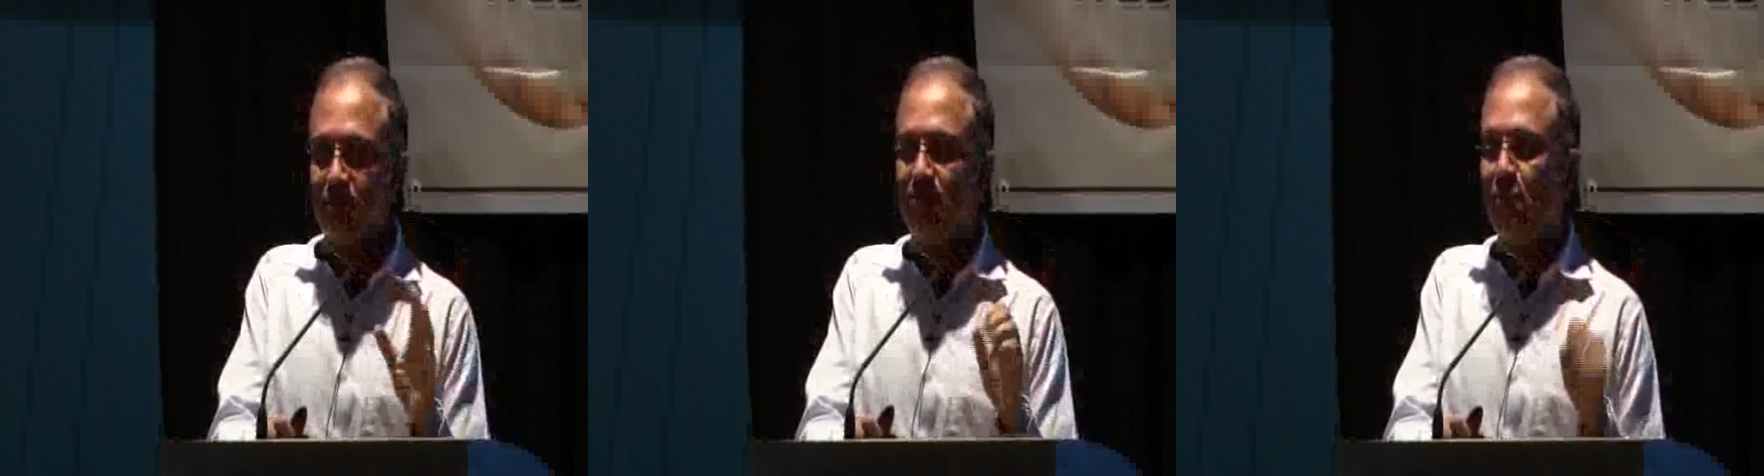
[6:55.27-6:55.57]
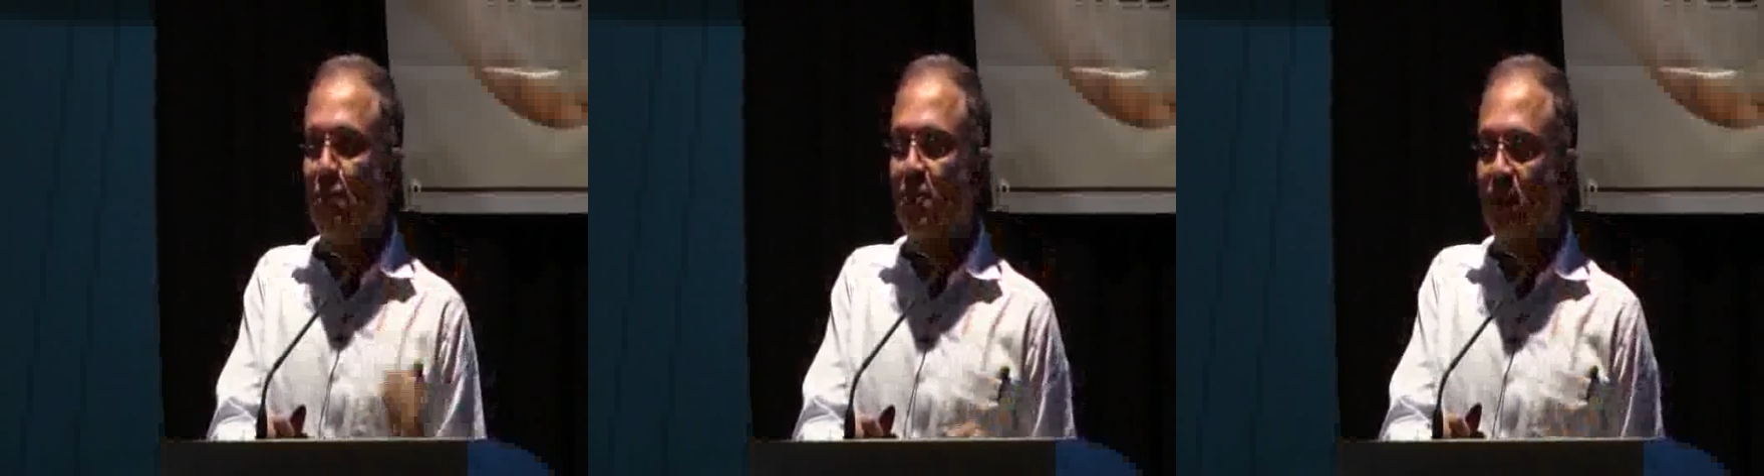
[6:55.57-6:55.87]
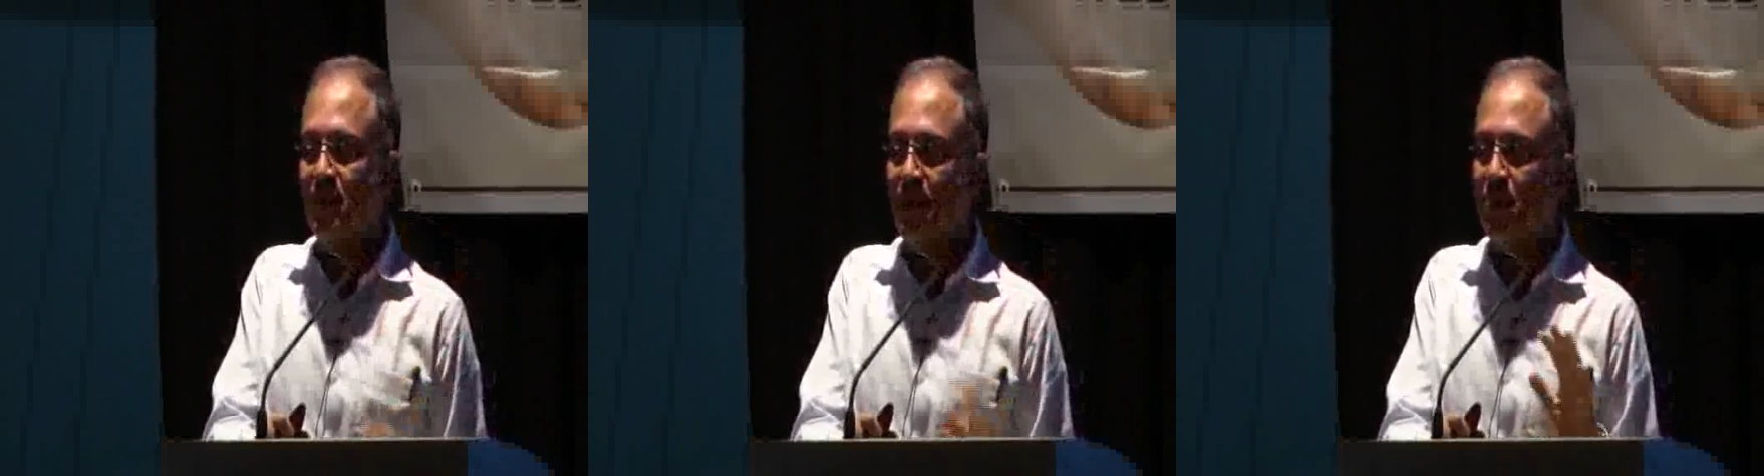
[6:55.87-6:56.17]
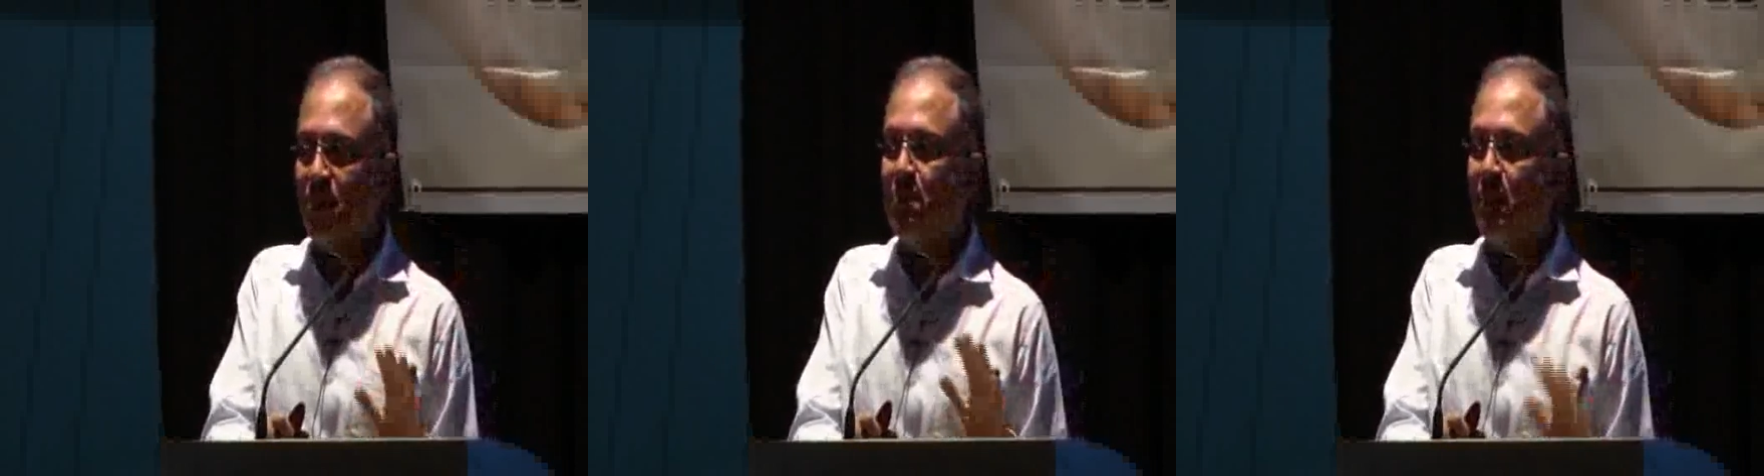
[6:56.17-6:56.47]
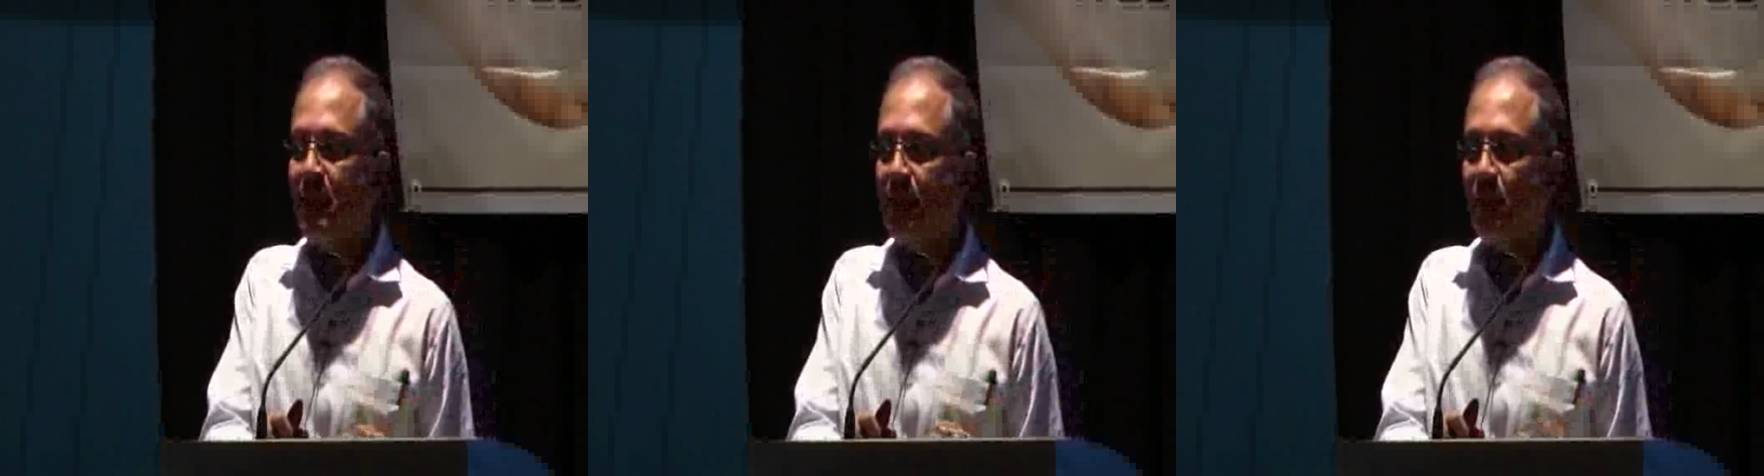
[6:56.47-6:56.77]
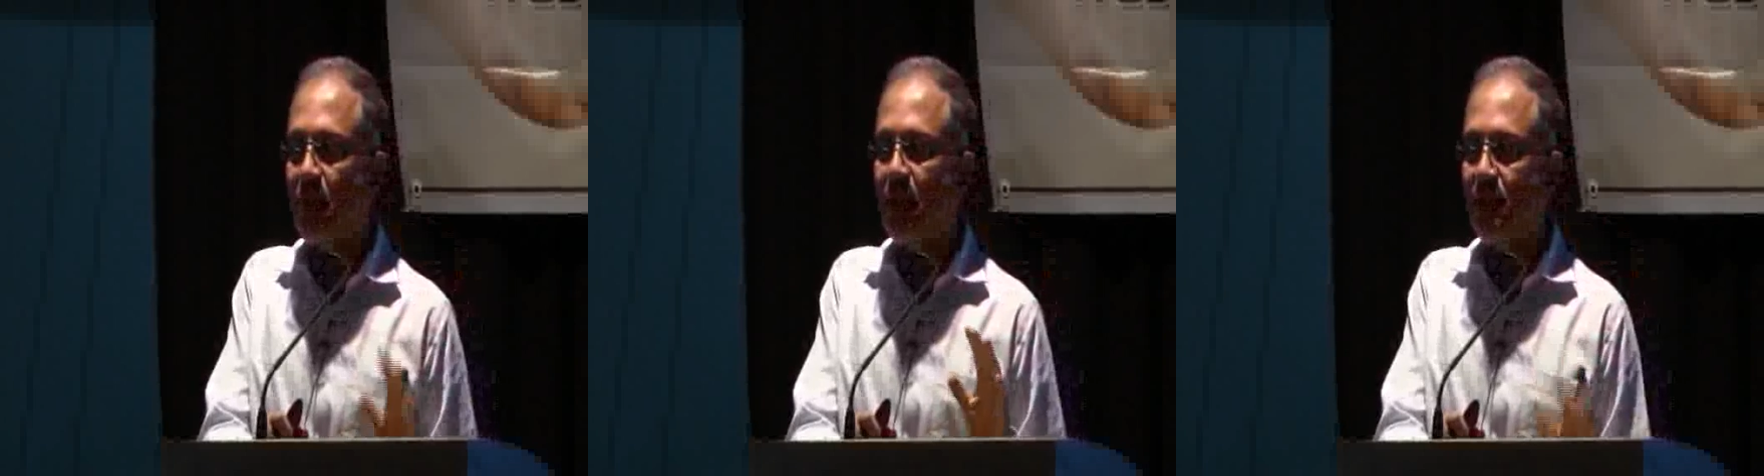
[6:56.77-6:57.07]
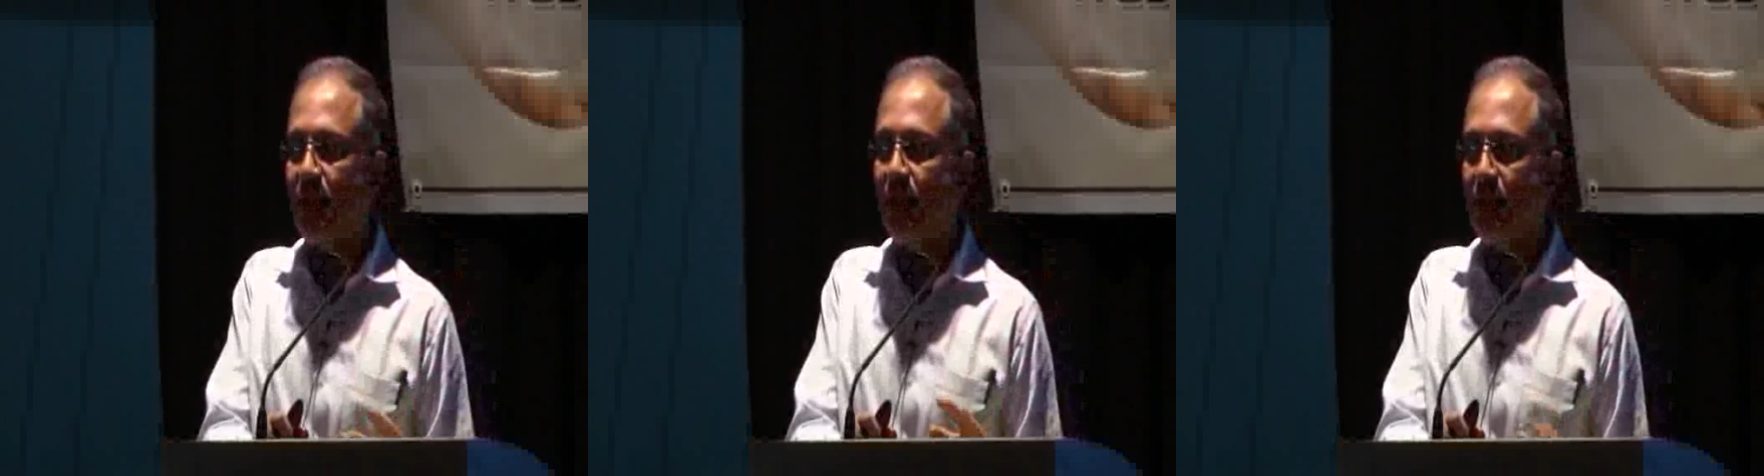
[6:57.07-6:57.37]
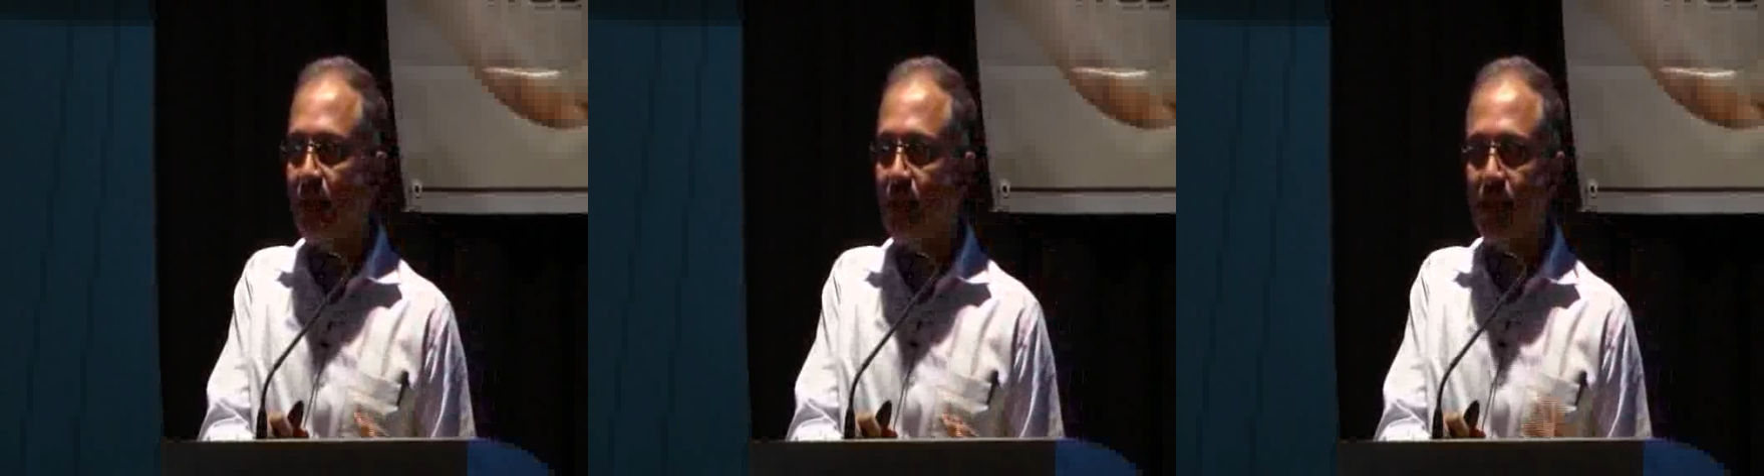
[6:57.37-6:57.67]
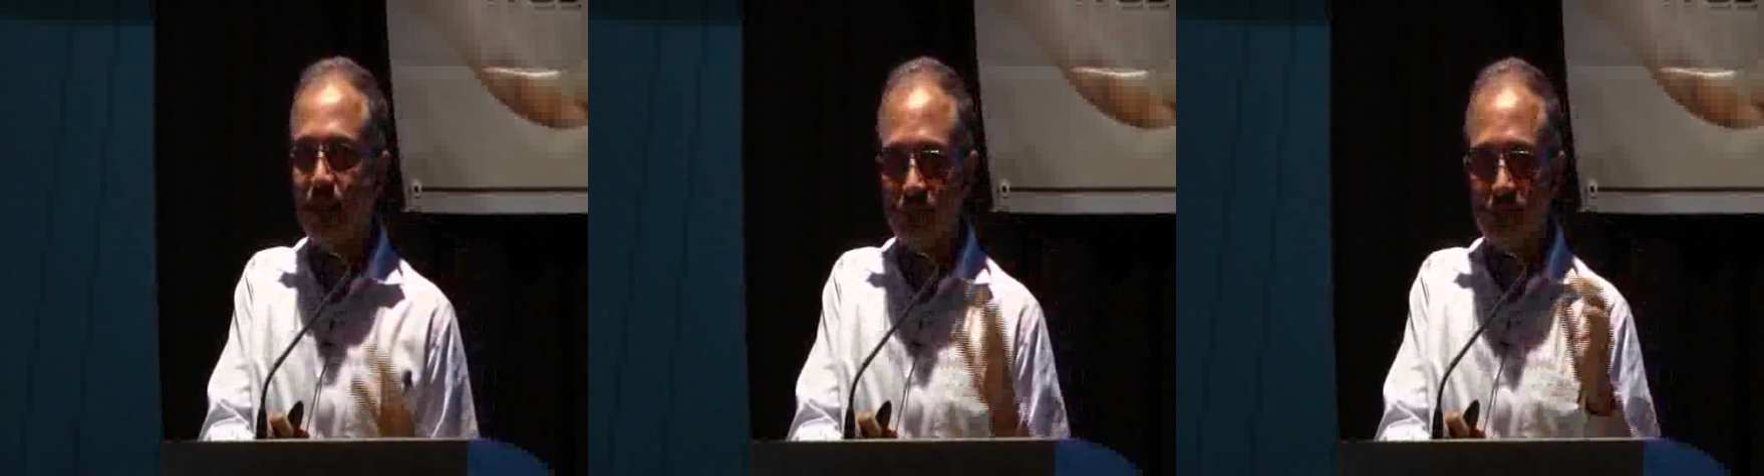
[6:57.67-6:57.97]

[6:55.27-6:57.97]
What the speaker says: Most of the time it's beating quite regularly,